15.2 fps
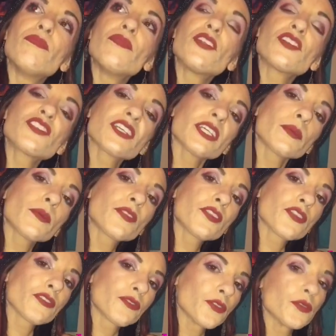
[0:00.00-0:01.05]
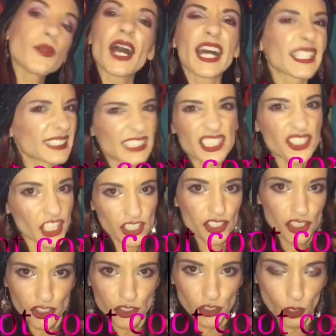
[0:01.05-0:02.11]
They're dealing with your food. I
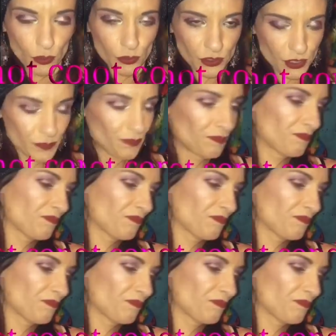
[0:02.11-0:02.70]
suggest you don't.